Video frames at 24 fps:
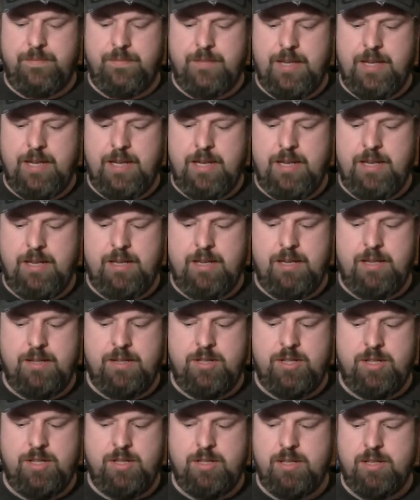And
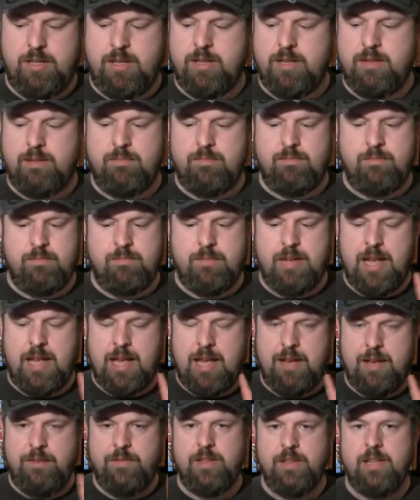just a
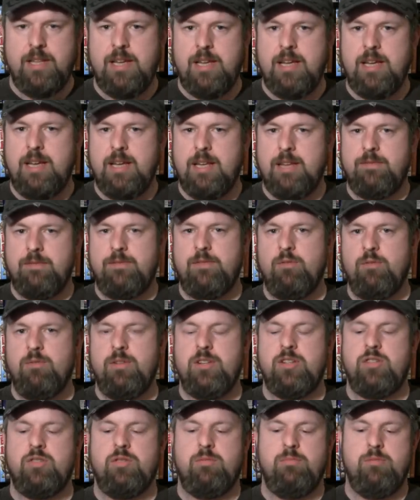heavily
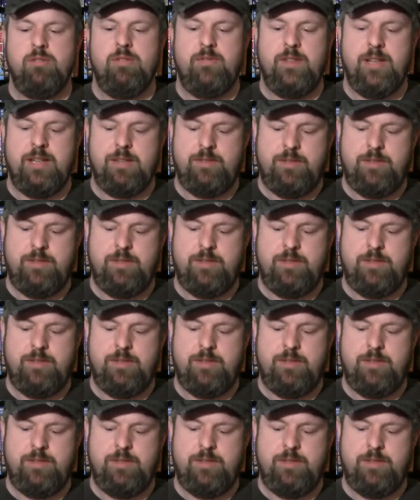influential movie.